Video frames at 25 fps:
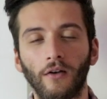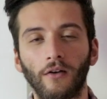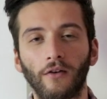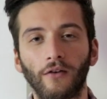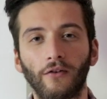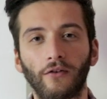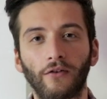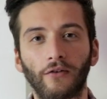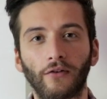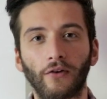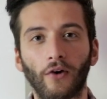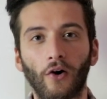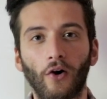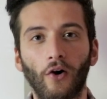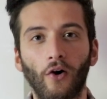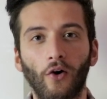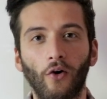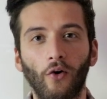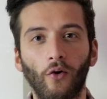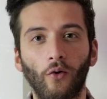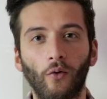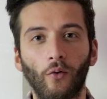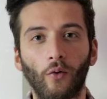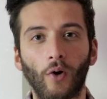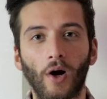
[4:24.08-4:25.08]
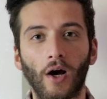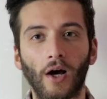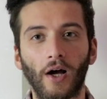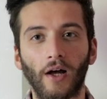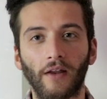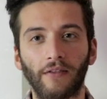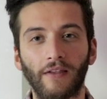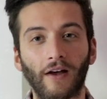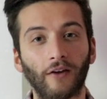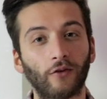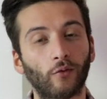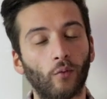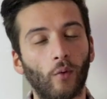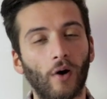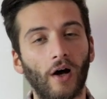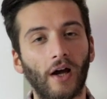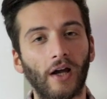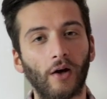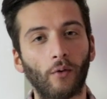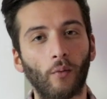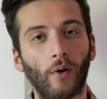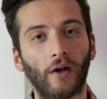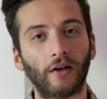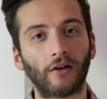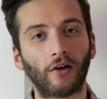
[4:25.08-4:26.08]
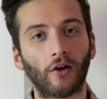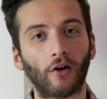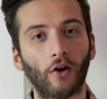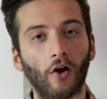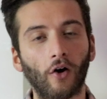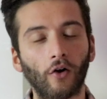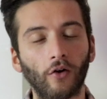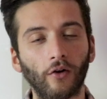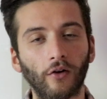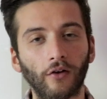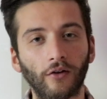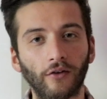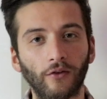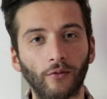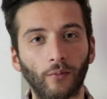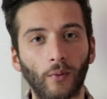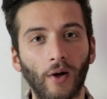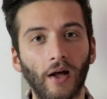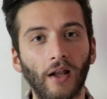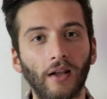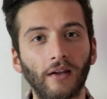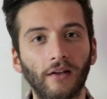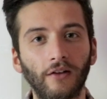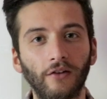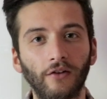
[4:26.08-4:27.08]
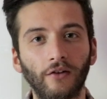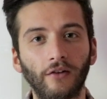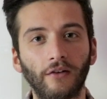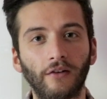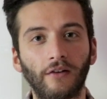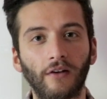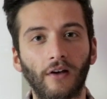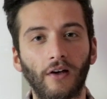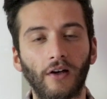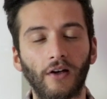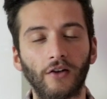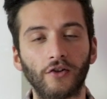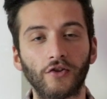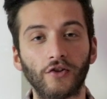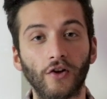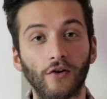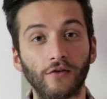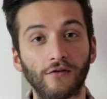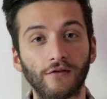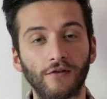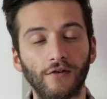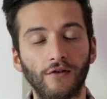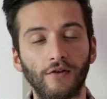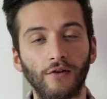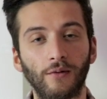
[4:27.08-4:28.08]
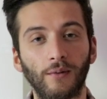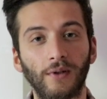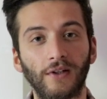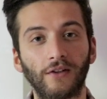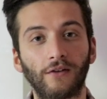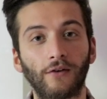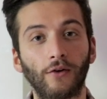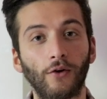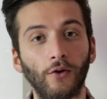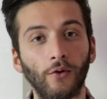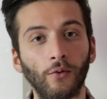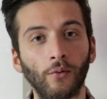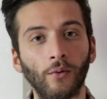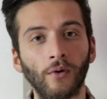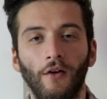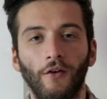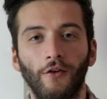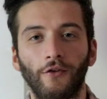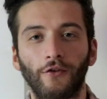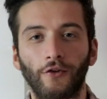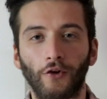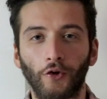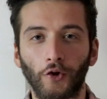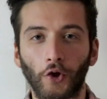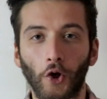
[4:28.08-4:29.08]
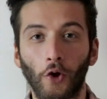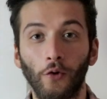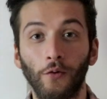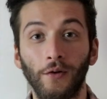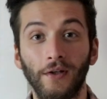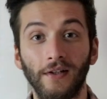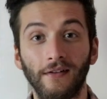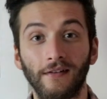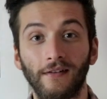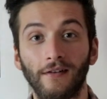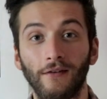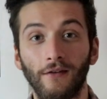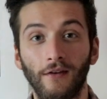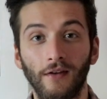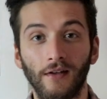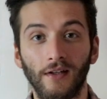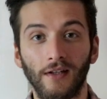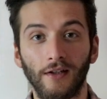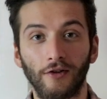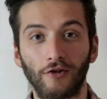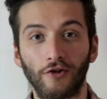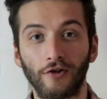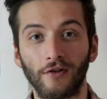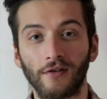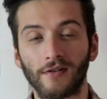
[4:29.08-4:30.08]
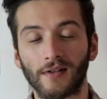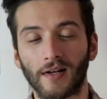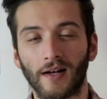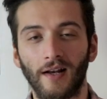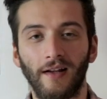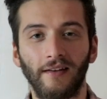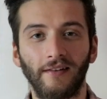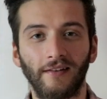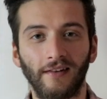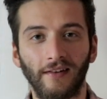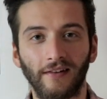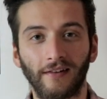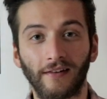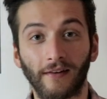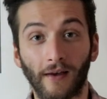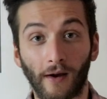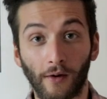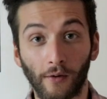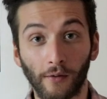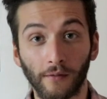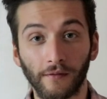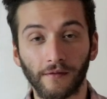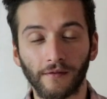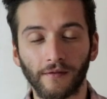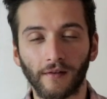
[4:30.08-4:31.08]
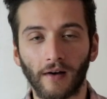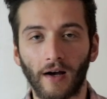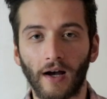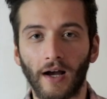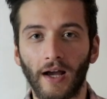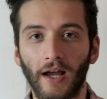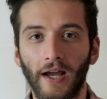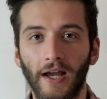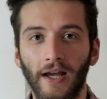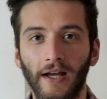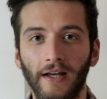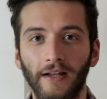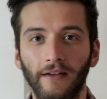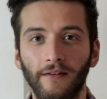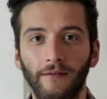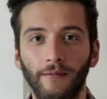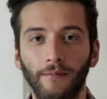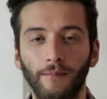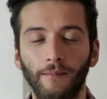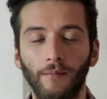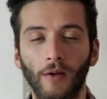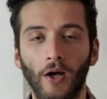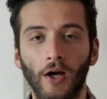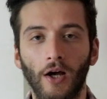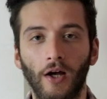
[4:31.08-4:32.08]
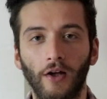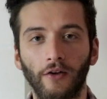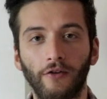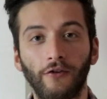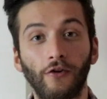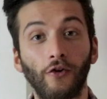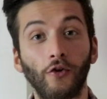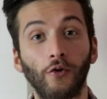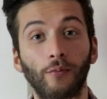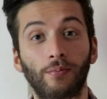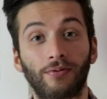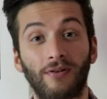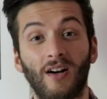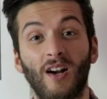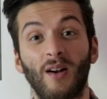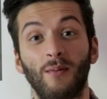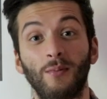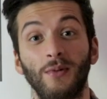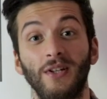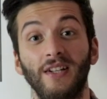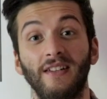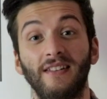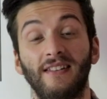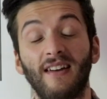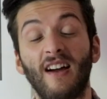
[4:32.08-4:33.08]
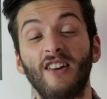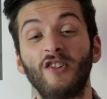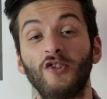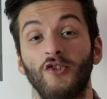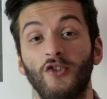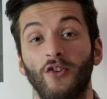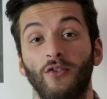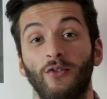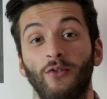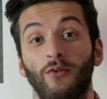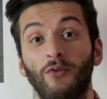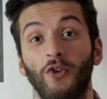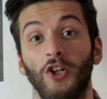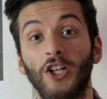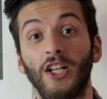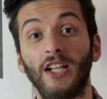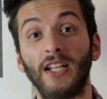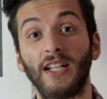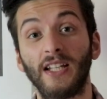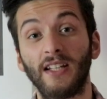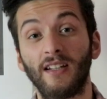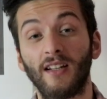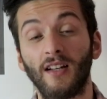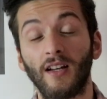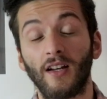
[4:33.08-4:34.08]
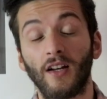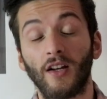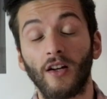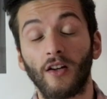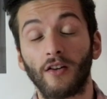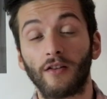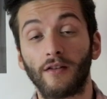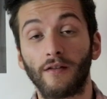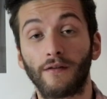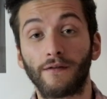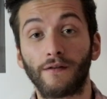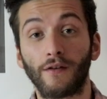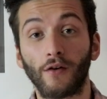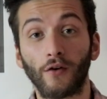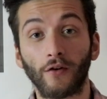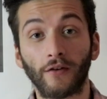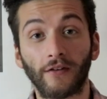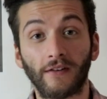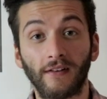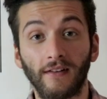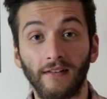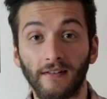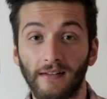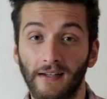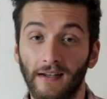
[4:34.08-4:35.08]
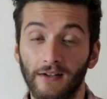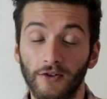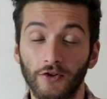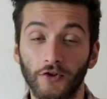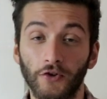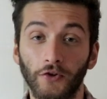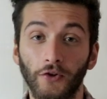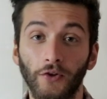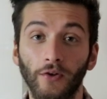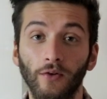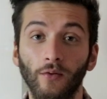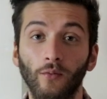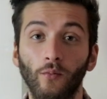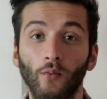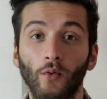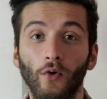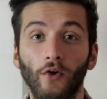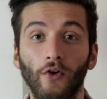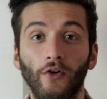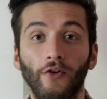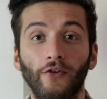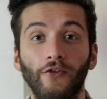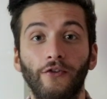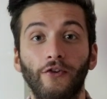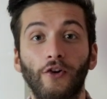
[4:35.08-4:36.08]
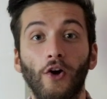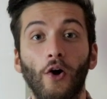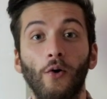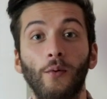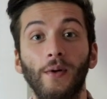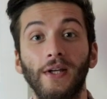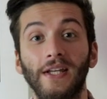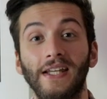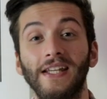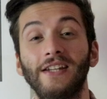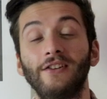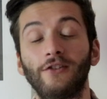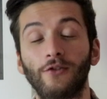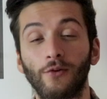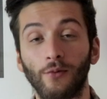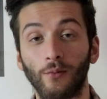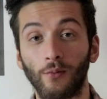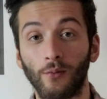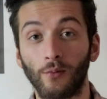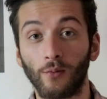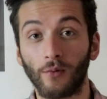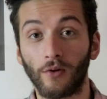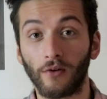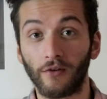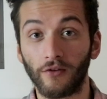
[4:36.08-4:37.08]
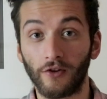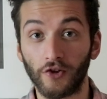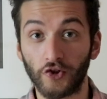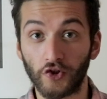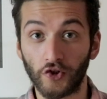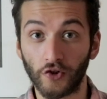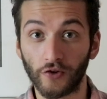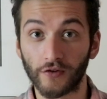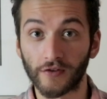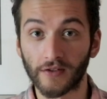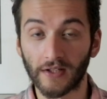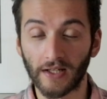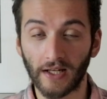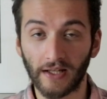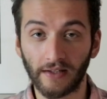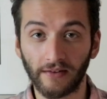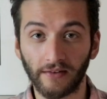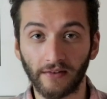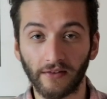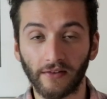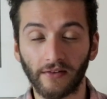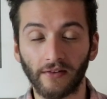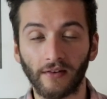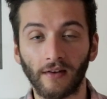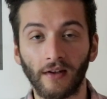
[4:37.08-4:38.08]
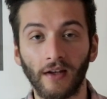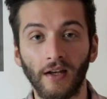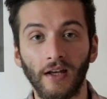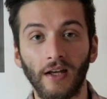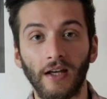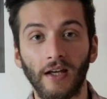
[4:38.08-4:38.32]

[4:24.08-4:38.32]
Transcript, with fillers: So uh, that's why I went along as well and uh, chose to do it too. So going into the juice cleanse itself, I had uh, two primary intentions really. The first intention was going into the juice cleanse